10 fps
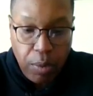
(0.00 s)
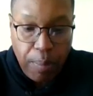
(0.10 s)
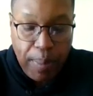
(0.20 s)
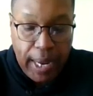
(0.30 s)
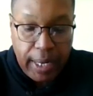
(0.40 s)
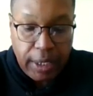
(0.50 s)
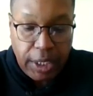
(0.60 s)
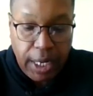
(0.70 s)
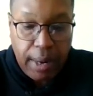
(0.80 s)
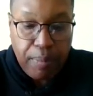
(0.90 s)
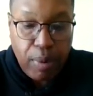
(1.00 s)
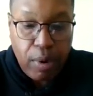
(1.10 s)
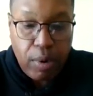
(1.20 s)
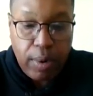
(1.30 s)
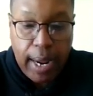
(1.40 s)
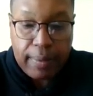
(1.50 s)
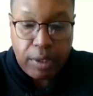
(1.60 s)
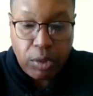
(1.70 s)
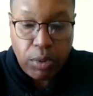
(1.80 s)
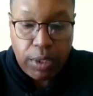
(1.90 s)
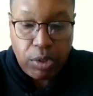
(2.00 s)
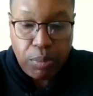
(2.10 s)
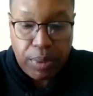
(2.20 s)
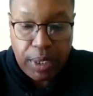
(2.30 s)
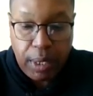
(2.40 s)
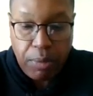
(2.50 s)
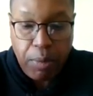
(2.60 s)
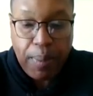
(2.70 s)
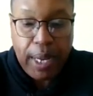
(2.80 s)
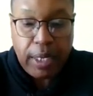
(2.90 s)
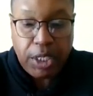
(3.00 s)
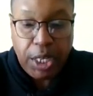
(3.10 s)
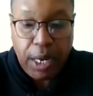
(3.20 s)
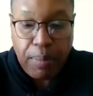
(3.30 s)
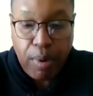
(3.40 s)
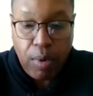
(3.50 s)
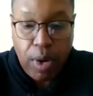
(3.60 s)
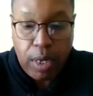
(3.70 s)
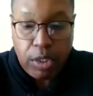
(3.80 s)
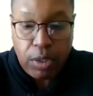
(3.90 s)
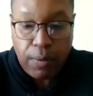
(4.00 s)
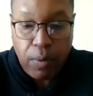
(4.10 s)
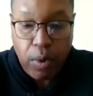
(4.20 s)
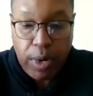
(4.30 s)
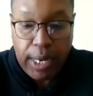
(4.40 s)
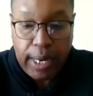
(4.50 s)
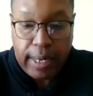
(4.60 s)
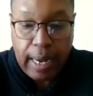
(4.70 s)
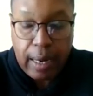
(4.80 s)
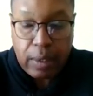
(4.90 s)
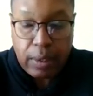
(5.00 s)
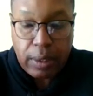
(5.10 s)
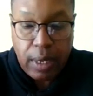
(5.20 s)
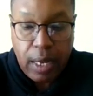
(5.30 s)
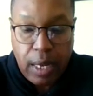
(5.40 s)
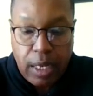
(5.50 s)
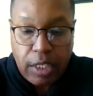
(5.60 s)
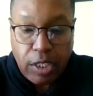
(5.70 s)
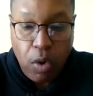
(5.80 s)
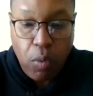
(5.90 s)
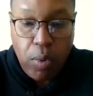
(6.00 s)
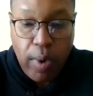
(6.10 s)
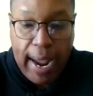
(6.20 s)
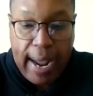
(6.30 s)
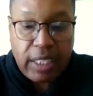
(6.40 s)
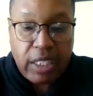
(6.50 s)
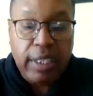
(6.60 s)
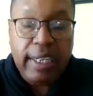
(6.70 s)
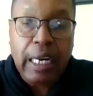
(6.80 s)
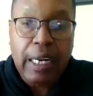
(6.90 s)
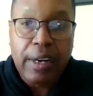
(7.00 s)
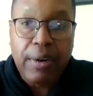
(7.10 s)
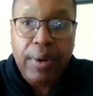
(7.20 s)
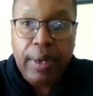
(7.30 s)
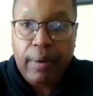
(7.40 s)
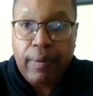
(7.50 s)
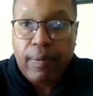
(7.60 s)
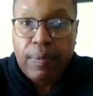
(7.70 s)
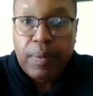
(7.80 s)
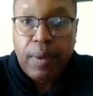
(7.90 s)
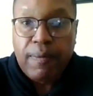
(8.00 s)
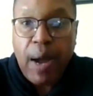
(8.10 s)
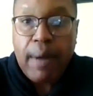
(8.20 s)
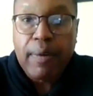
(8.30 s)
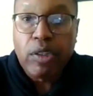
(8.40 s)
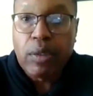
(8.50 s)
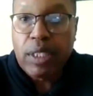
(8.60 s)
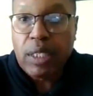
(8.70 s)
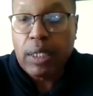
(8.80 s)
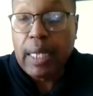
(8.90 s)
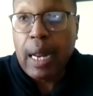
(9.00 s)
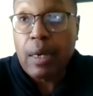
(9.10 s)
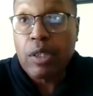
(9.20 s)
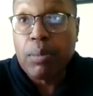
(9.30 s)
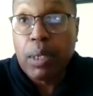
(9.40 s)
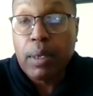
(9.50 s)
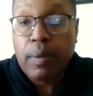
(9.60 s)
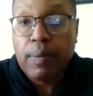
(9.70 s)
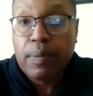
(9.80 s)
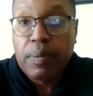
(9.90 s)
We were paying JanPro after 22%, we were paying JanPro $148. So we were actually clearing $506 a month.